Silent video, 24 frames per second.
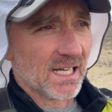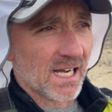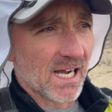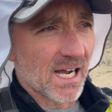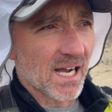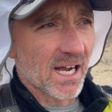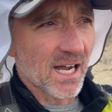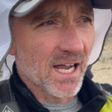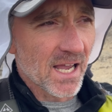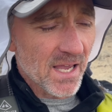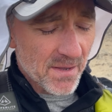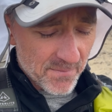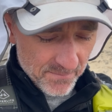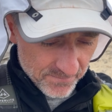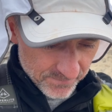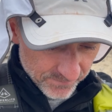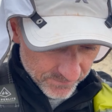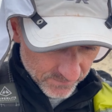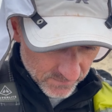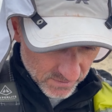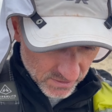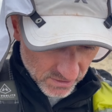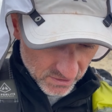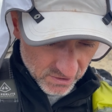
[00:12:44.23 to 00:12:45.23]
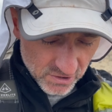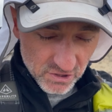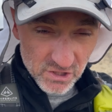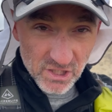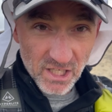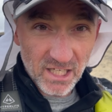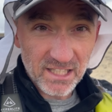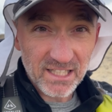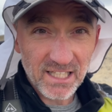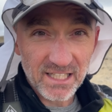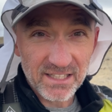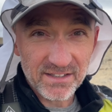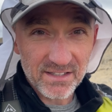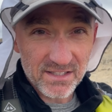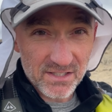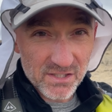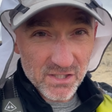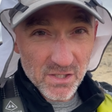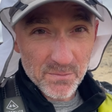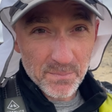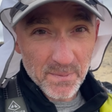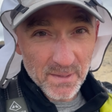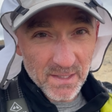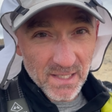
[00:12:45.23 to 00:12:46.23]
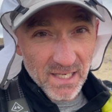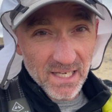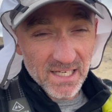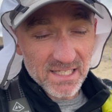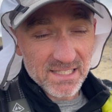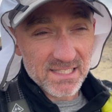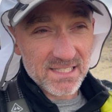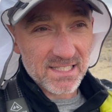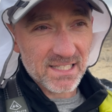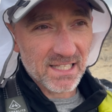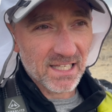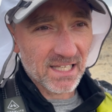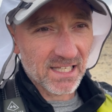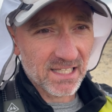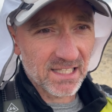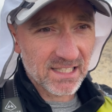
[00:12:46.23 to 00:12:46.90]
I'm just checking the GPS